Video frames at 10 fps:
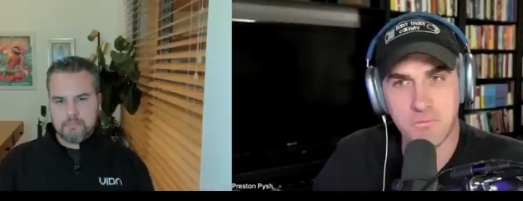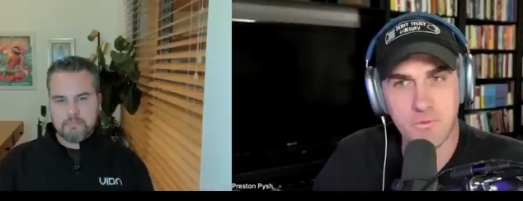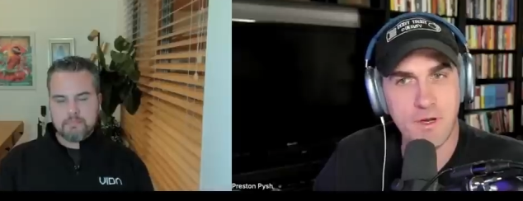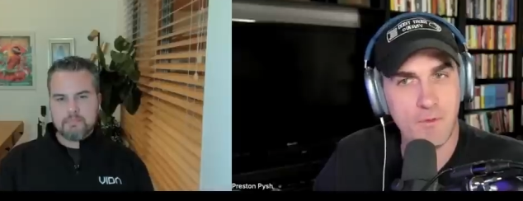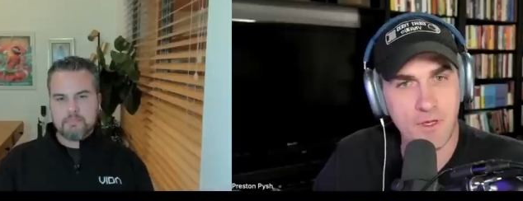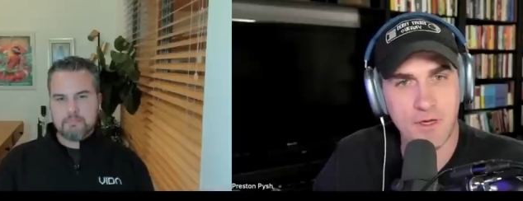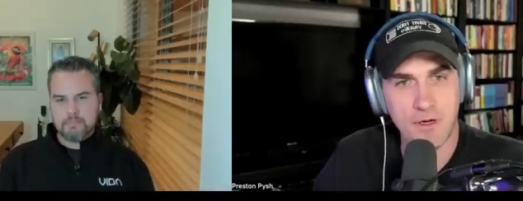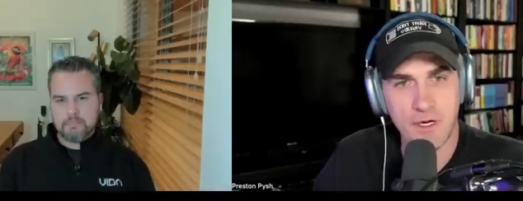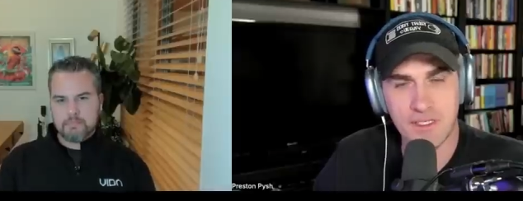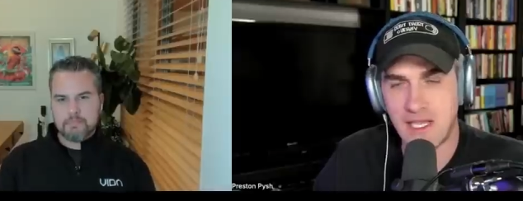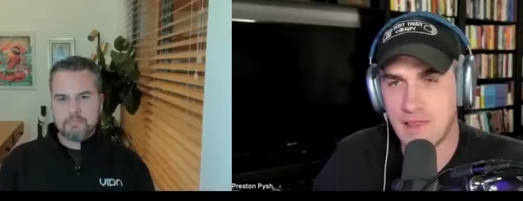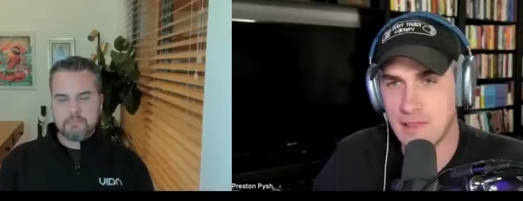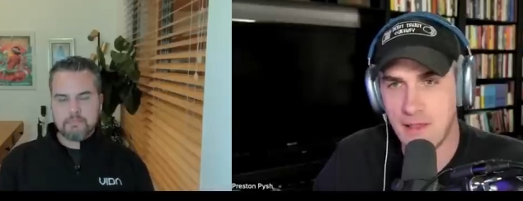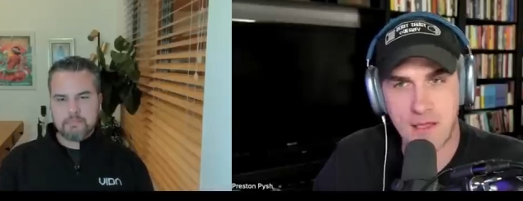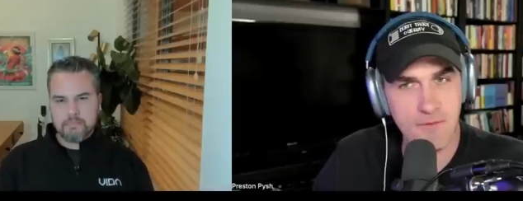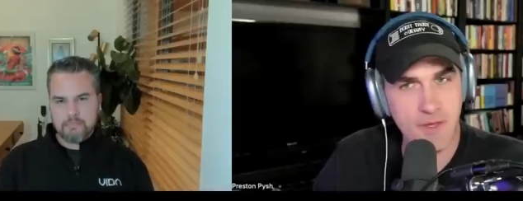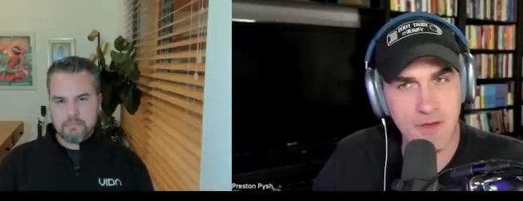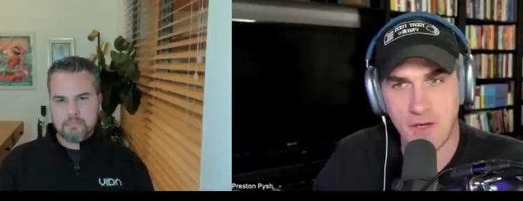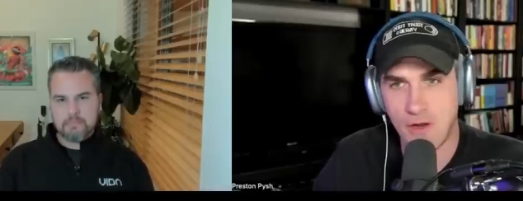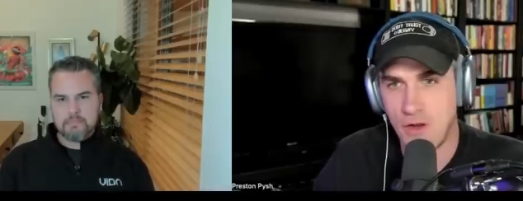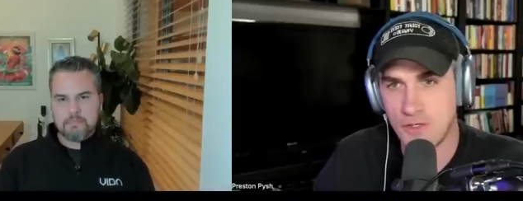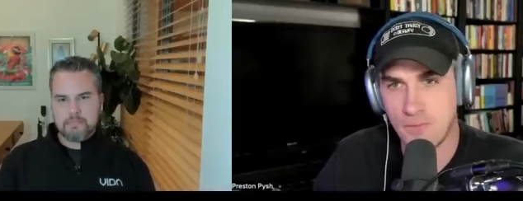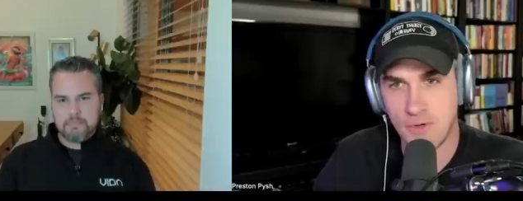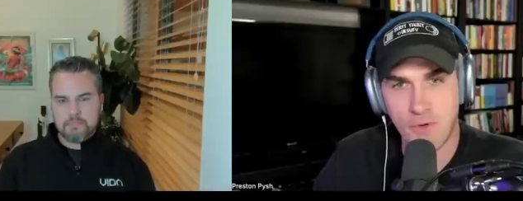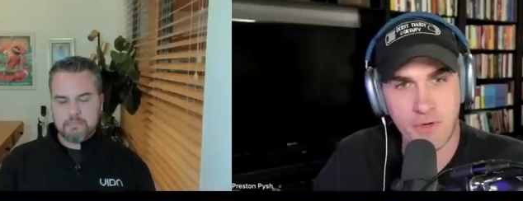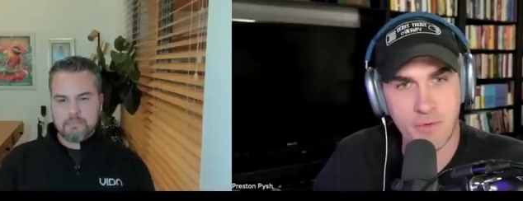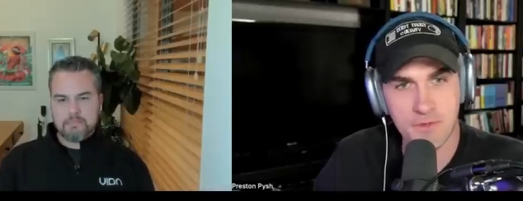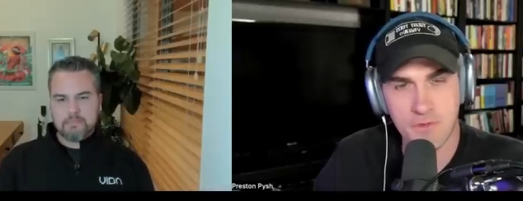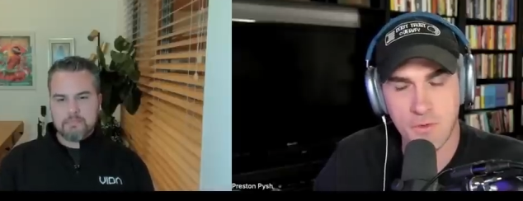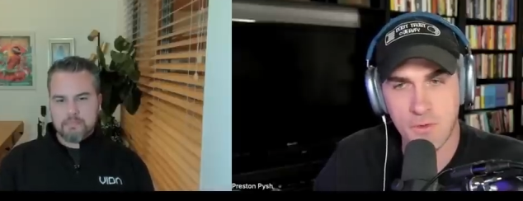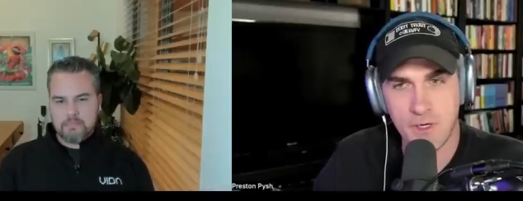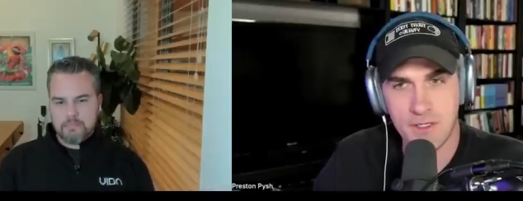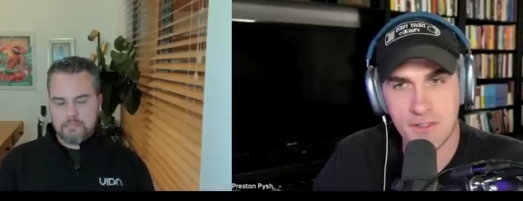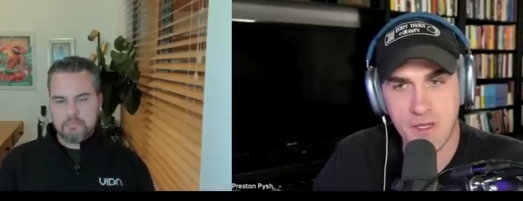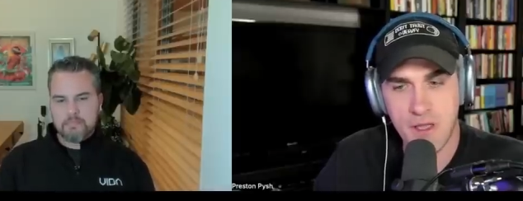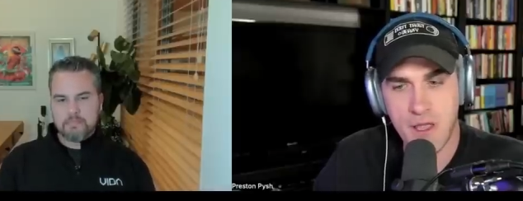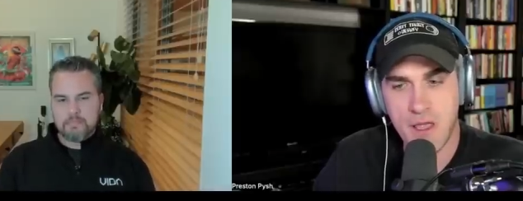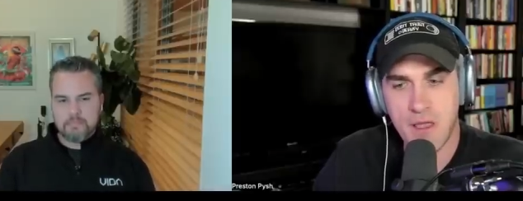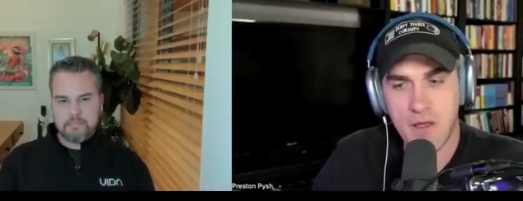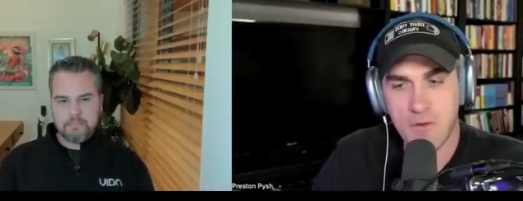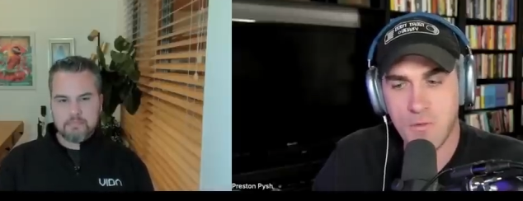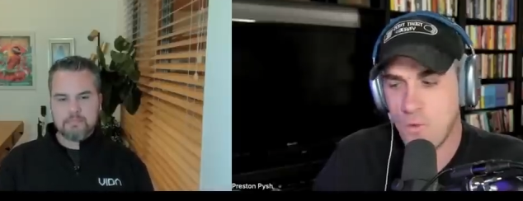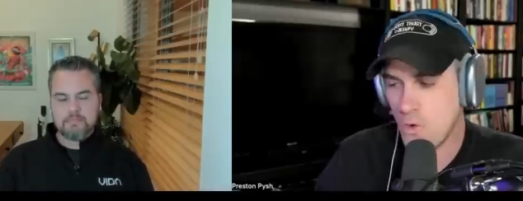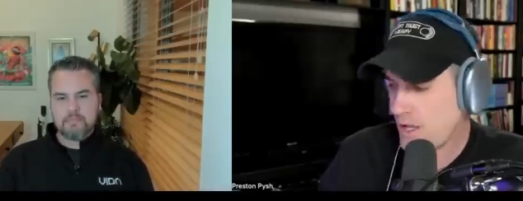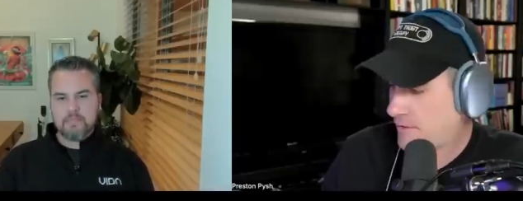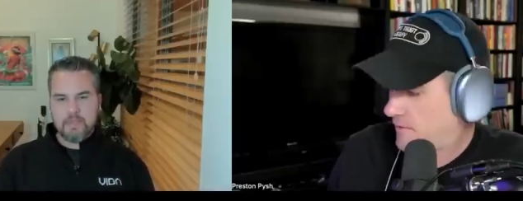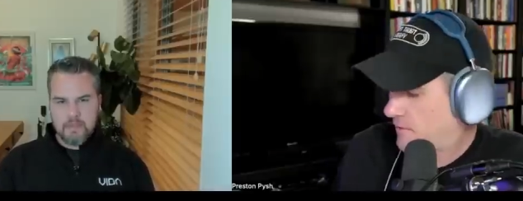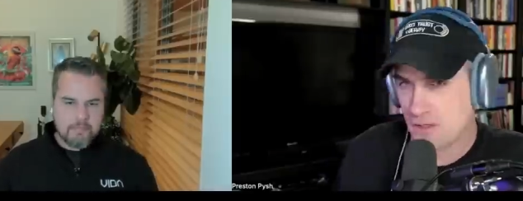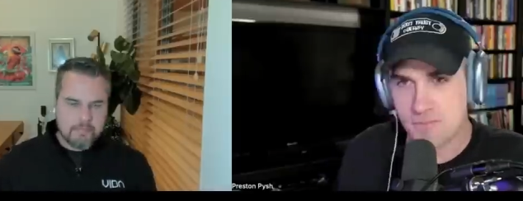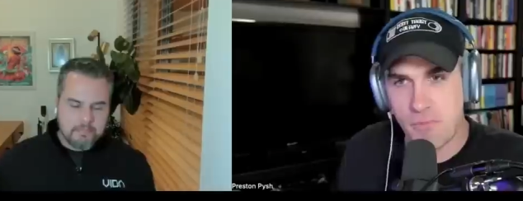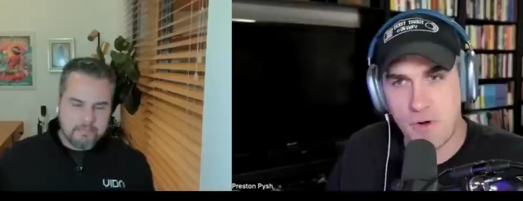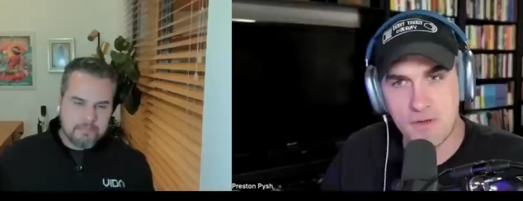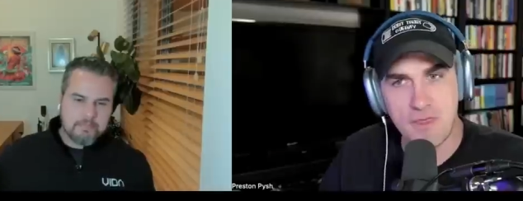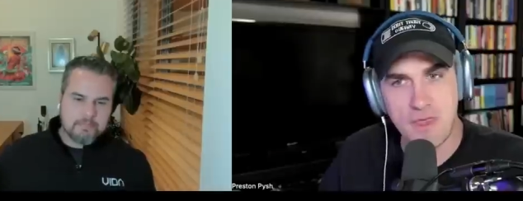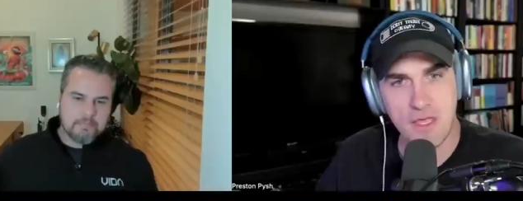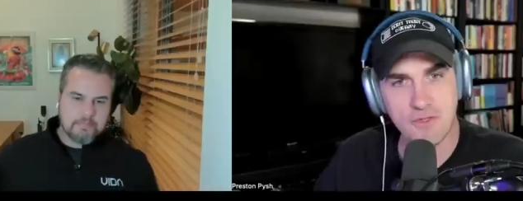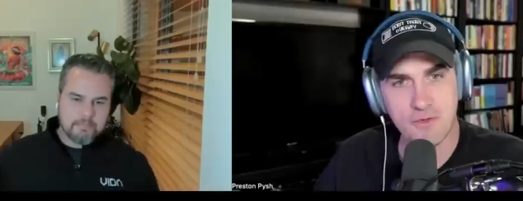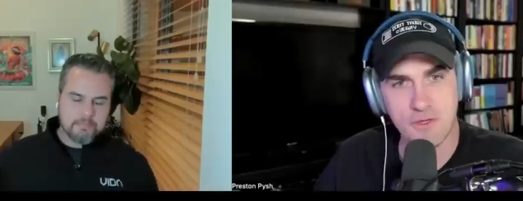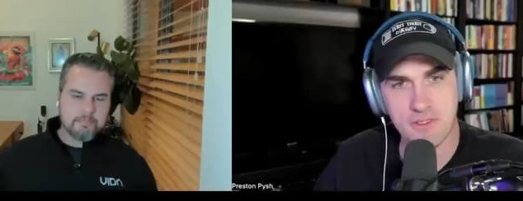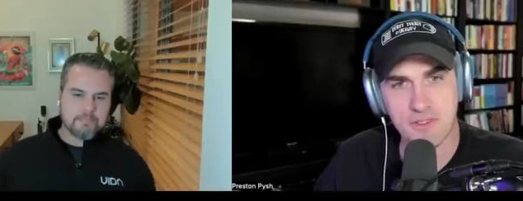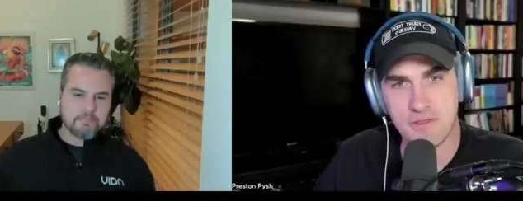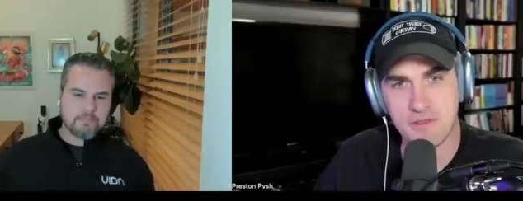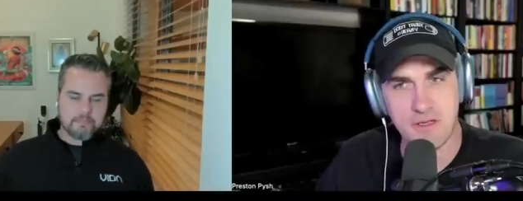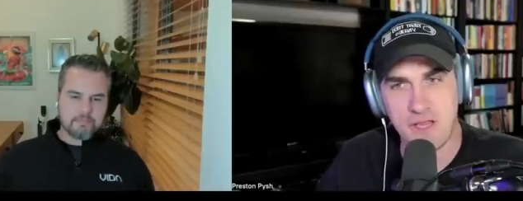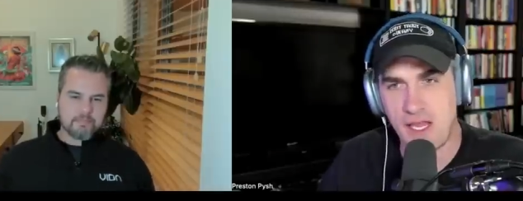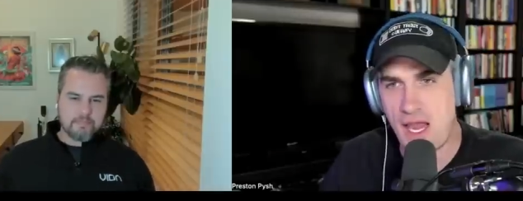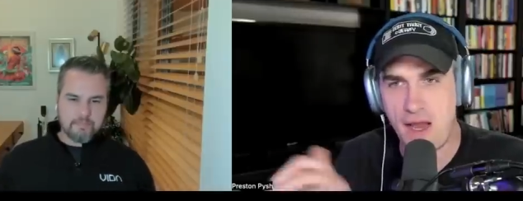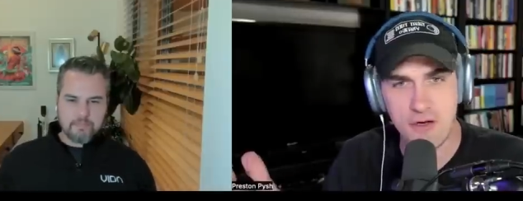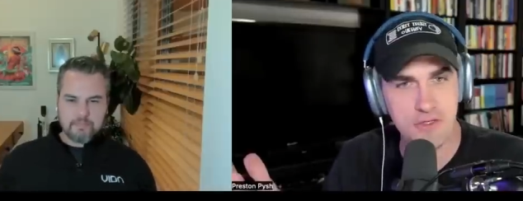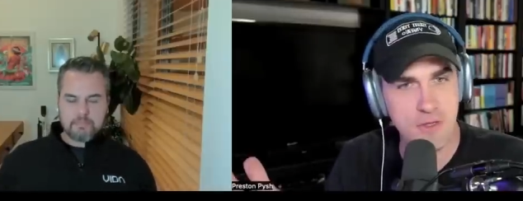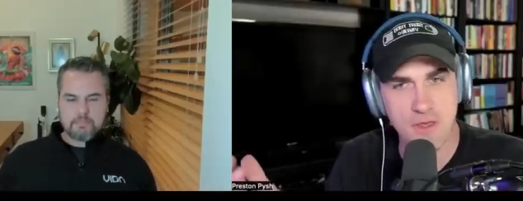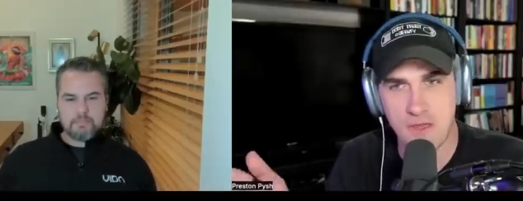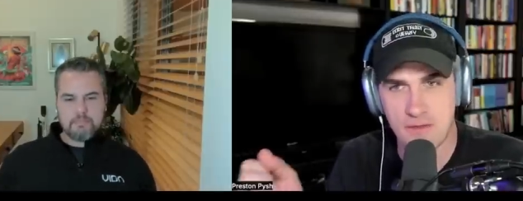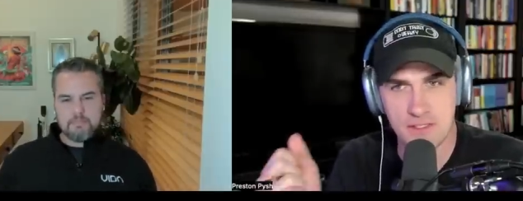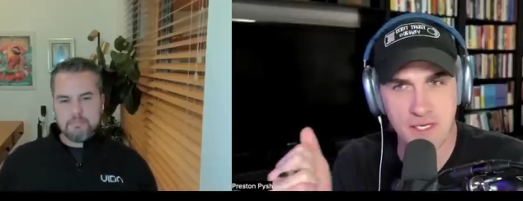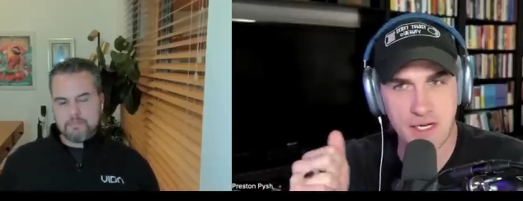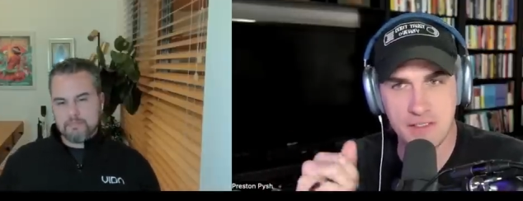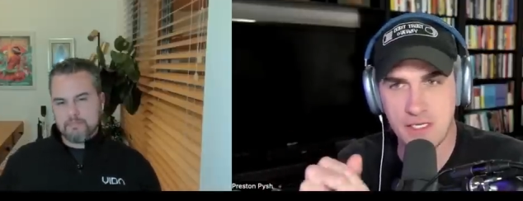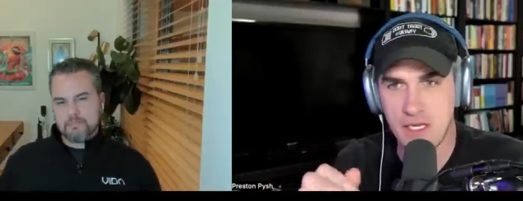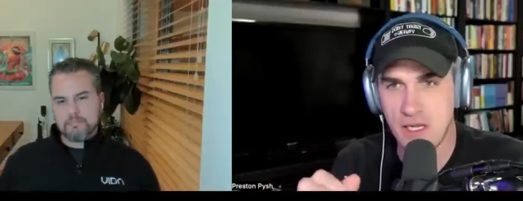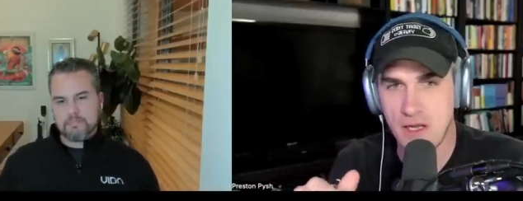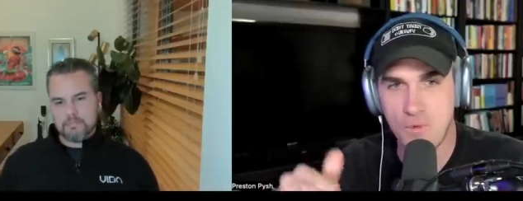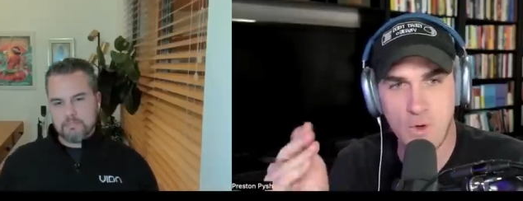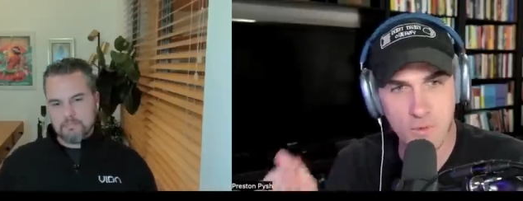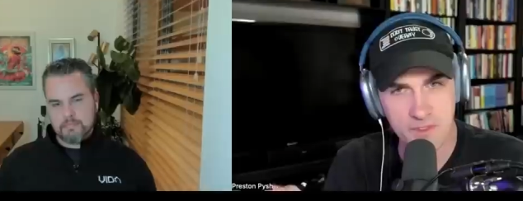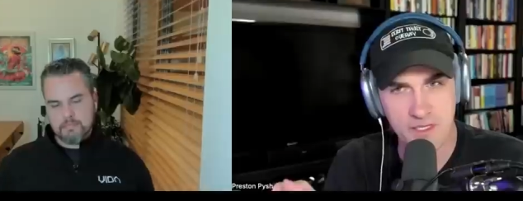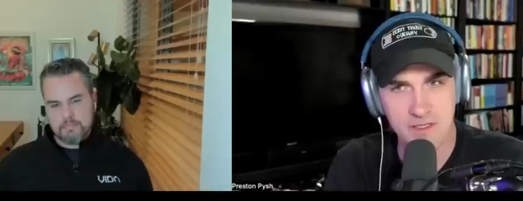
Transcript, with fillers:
Speaker 1: real curious. I love hearing entrepreneurial stories. What sparked the interest? Like, how did you think of this idea? What was the